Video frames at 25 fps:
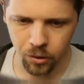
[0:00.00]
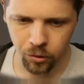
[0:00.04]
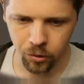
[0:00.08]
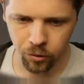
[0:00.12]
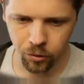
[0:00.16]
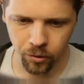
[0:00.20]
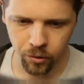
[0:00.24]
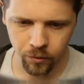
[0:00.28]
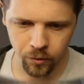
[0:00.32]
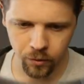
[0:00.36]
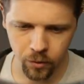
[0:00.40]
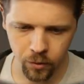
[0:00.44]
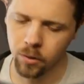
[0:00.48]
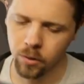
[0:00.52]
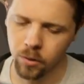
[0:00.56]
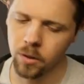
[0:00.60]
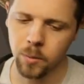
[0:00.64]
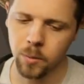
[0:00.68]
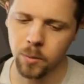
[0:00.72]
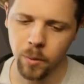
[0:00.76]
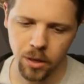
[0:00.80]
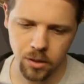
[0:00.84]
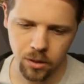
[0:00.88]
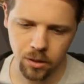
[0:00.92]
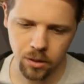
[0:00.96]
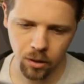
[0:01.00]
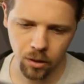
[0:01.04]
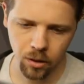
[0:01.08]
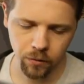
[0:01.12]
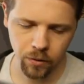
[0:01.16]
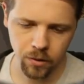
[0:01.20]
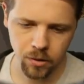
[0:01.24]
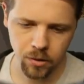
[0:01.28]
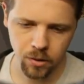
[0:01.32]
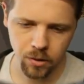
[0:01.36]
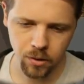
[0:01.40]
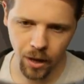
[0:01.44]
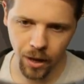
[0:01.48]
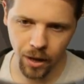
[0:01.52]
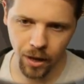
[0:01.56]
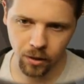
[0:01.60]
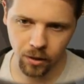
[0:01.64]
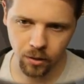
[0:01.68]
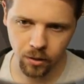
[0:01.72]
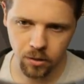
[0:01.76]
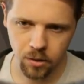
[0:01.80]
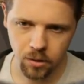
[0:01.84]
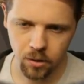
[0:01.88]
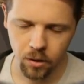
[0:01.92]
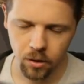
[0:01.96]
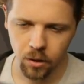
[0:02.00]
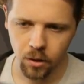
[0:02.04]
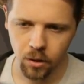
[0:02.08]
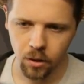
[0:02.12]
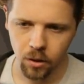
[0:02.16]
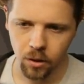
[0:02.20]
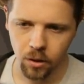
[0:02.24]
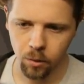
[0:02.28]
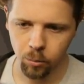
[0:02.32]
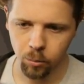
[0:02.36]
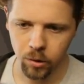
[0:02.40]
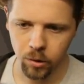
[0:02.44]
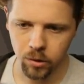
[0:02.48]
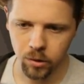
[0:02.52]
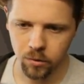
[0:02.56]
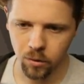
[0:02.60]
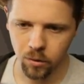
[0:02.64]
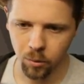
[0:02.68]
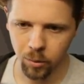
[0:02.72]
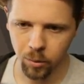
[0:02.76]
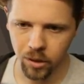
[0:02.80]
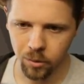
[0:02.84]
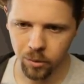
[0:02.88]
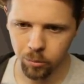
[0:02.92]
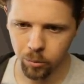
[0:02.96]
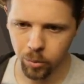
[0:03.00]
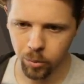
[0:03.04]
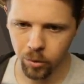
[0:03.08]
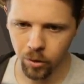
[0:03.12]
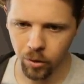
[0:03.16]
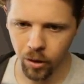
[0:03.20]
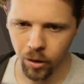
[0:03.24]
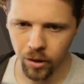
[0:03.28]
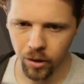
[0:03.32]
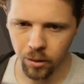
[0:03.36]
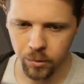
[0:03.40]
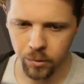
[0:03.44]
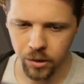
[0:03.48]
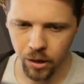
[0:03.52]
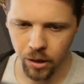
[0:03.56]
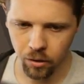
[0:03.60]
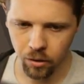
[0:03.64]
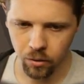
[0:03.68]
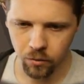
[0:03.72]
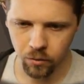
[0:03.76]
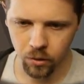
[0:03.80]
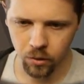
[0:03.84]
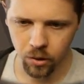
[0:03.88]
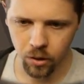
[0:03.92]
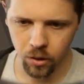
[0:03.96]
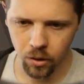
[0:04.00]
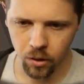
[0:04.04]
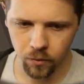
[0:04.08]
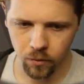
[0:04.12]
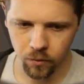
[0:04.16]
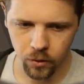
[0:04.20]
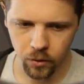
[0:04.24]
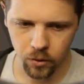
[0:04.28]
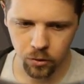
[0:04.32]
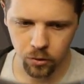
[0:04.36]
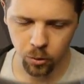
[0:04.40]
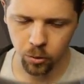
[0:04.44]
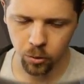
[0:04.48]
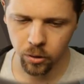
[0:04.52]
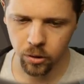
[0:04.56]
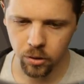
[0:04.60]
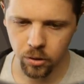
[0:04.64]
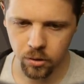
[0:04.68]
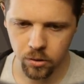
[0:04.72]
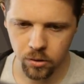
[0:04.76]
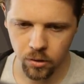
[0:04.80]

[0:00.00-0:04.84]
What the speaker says: your inventory, because basically if it's locked, it means nobody can pull items out of the inventories